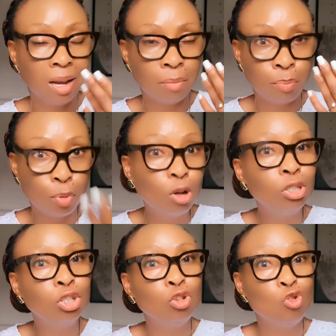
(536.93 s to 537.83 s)

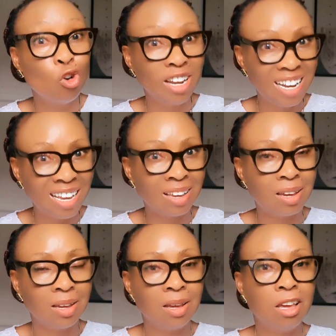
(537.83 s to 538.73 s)
post your link,
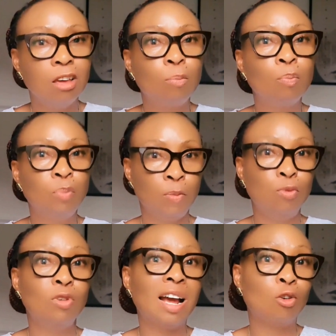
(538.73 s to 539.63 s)

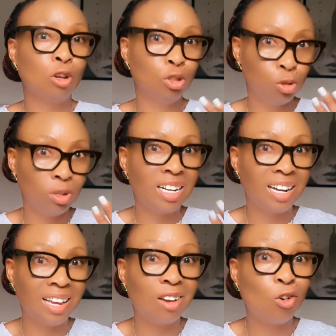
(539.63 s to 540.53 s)
people are going to
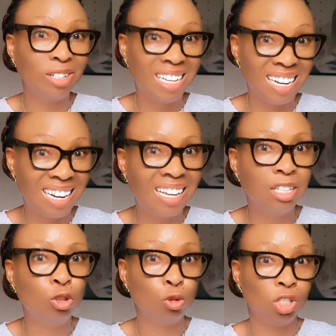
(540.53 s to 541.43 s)
click on the
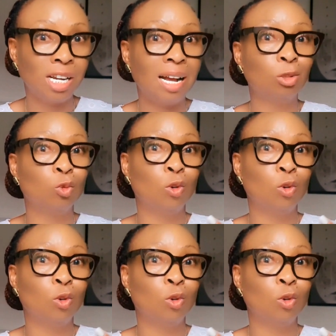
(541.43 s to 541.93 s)
link to check out what